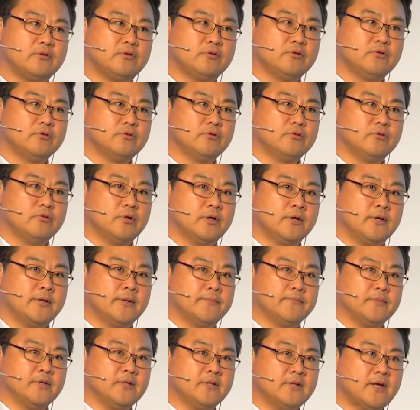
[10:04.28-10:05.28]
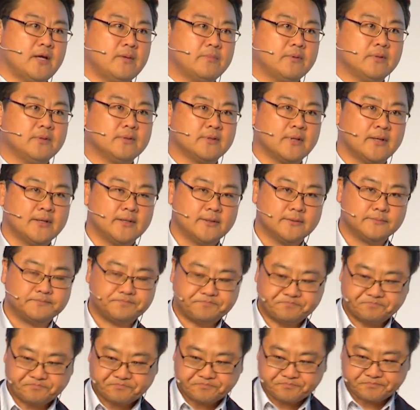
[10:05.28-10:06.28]
to enable their
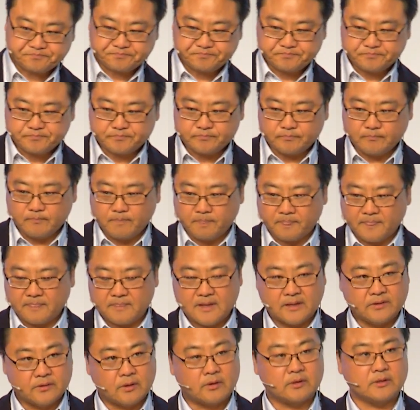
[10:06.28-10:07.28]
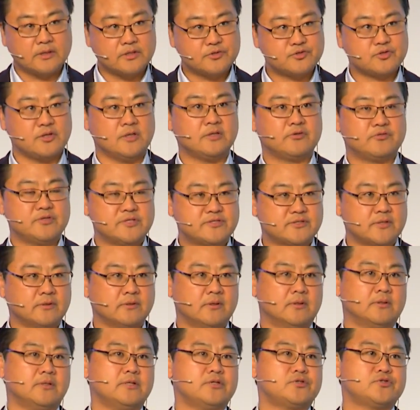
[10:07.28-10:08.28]
knowledge, increase the
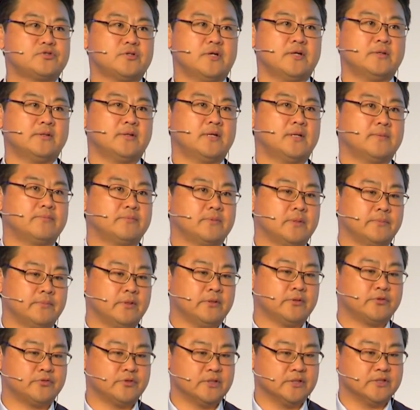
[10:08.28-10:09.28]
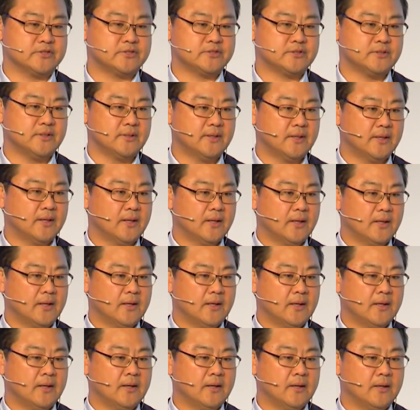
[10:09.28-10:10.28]
knowledge, and help them increase.
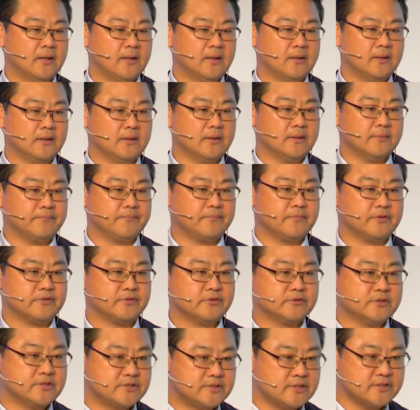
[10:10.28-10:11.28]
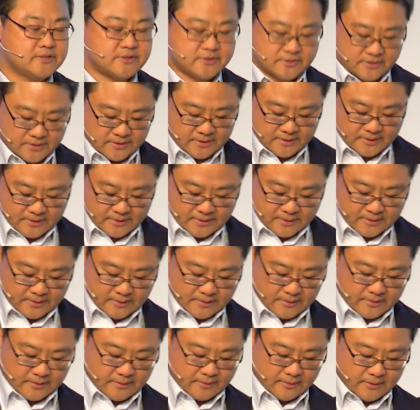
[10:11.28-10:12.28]
So this is
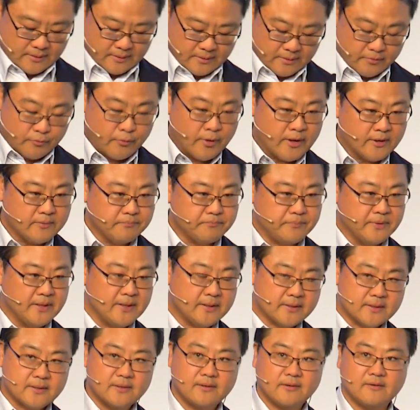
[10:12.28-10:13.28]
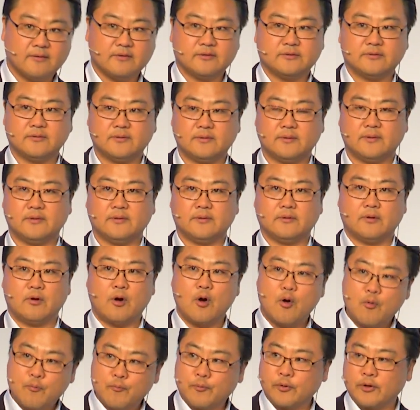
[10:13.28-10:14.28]
one big
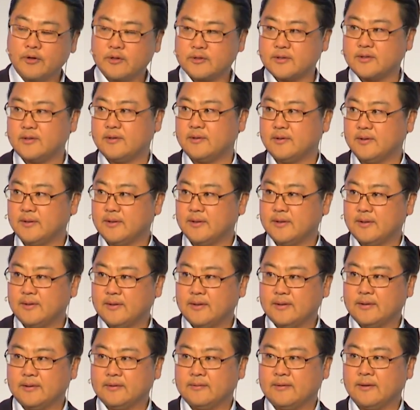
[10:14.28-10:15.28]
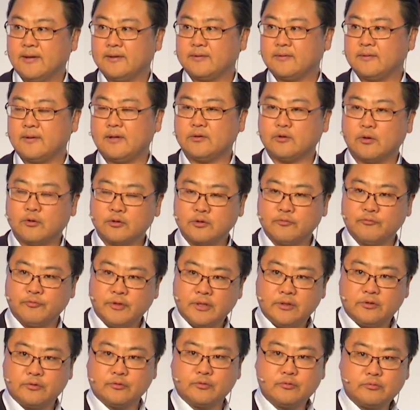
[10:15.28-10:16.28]
homework that not only
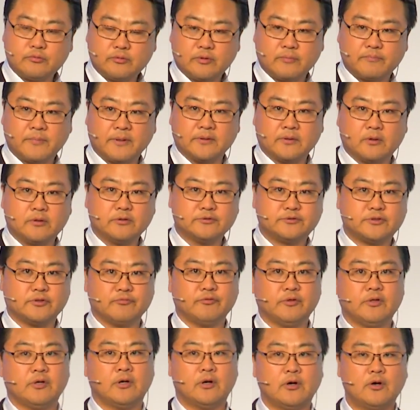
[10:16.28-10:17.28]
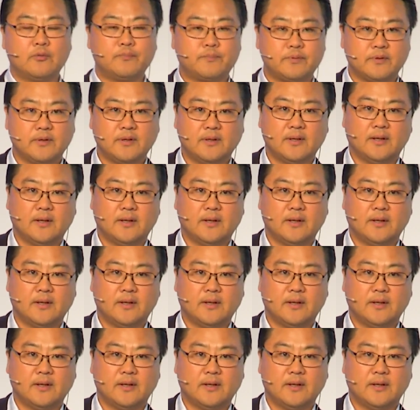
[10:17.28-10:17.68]
we do, but also we hope